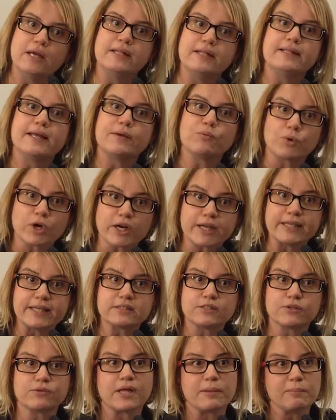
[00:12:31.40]
they work
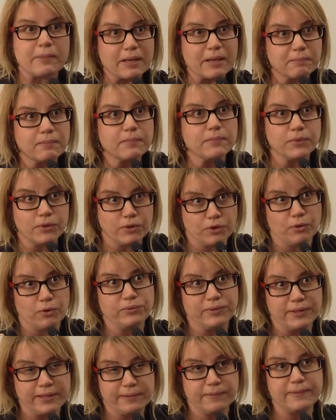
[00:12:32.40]
it so they
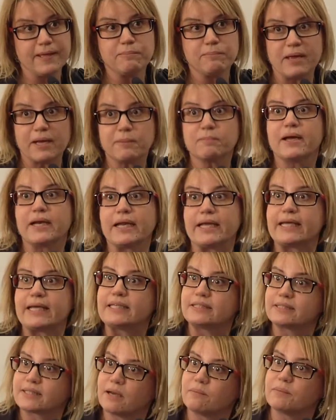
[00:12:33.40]
make money.
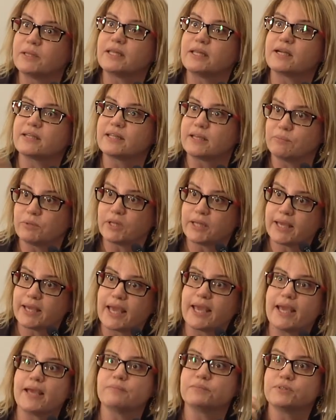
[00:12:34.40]
Kids come in there, they play
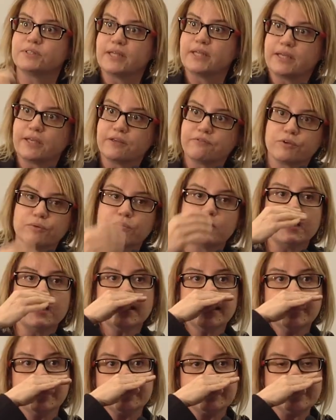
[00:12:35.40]
games, they give you
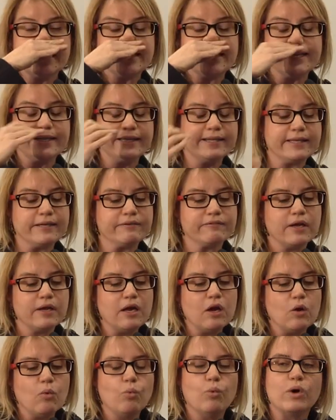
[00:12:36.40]
money, and then they leave.
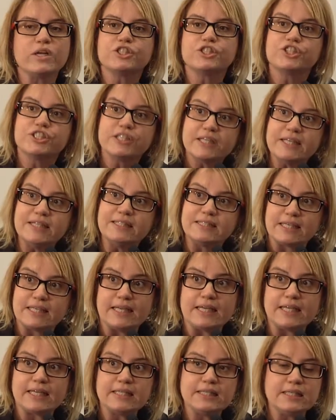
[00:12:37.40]
What she
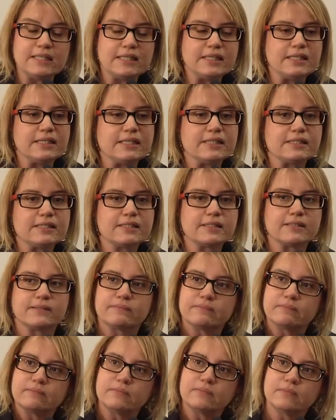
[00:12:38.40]
did is
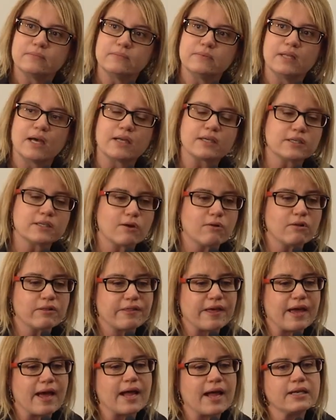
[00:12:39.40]
not at all
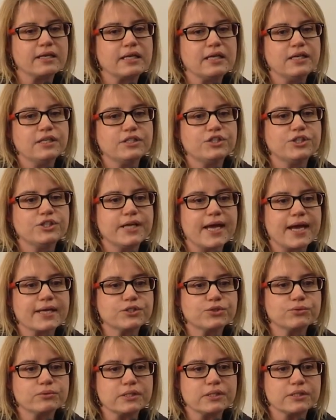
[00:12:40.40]
that. She
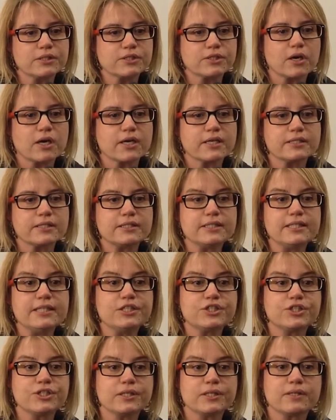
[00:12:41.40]
actually started
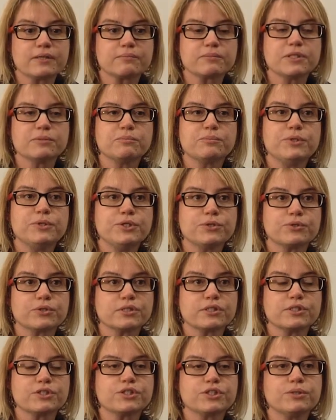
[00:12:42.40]
teaching them
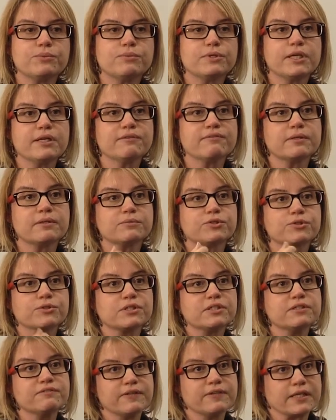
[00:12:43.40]
computers, and she would give them
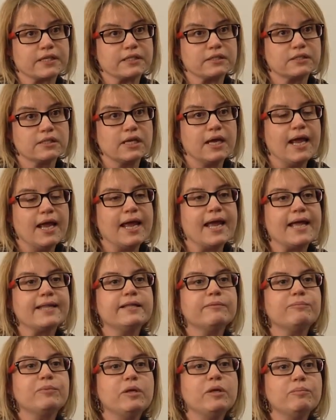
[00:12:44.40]
certificates.
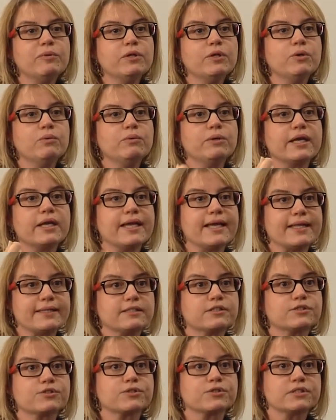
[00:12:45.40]
And the people who would get
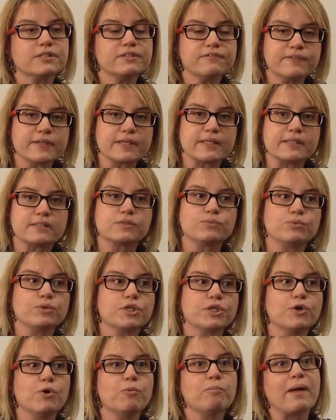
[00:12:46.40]
the certificates
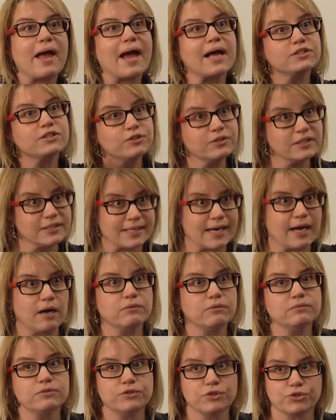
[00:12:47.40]
would go back to the
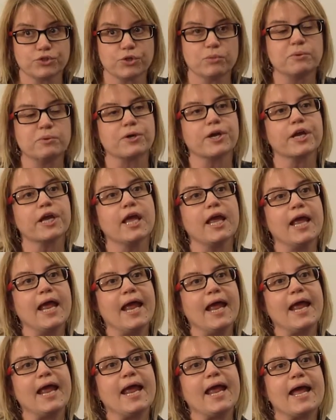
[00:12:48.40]
town, to Joburg,
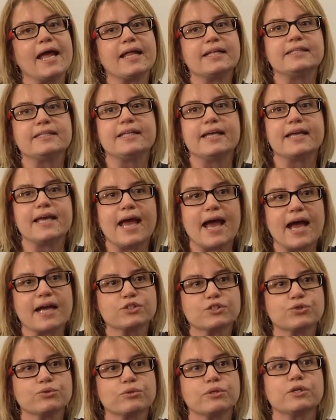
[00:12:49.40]
and they
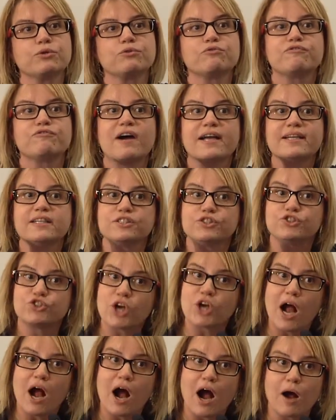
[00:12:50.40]
actually could find a
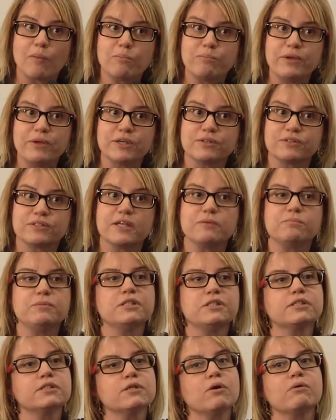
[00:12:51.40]
job because they'd be
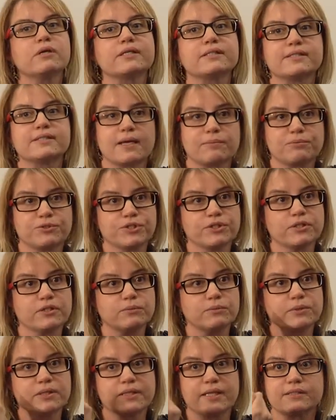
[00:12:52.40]
so
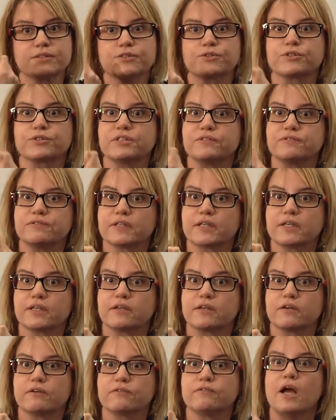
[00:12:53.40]
exceptional with that
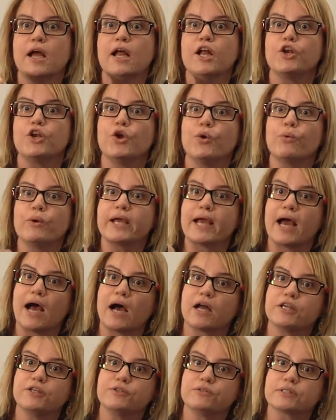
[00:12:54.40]
certificate of knowing
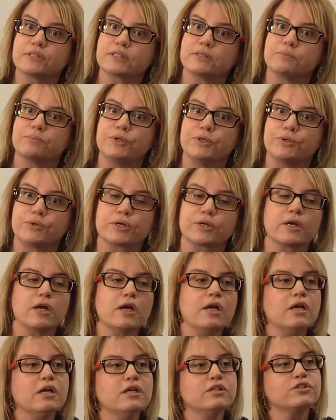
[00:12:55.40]
how to use a computer.
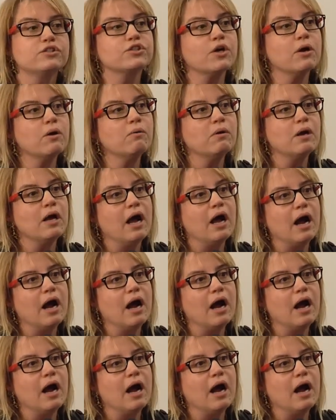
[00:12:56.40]
So,